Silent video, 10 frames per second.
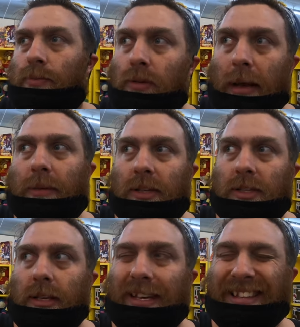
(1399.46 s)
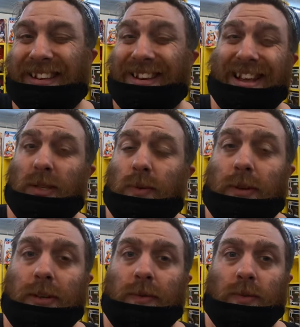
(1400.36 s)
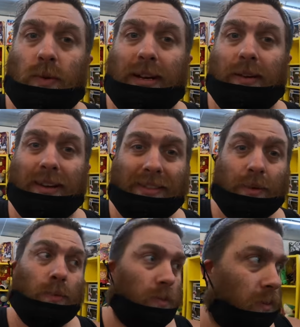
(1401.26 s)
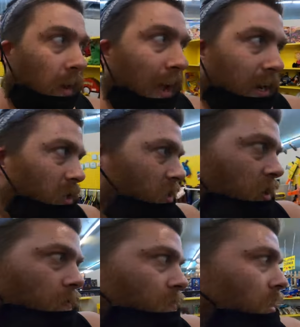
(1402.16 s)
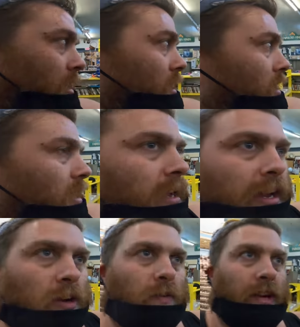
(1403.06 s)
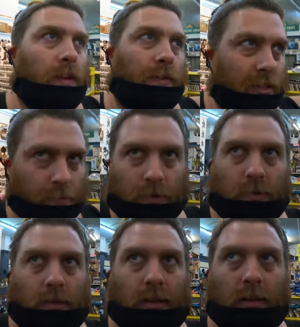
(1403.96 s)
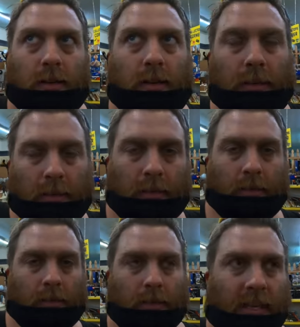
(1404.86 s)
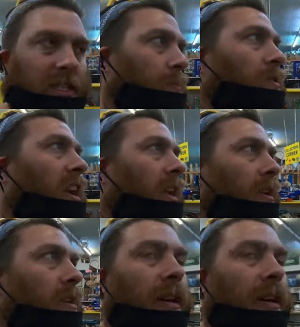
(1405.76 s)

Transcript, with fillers: Probably she's gonna get the next one or two as well, and then we'll start adding shelves in over here on this booth. That's the plan.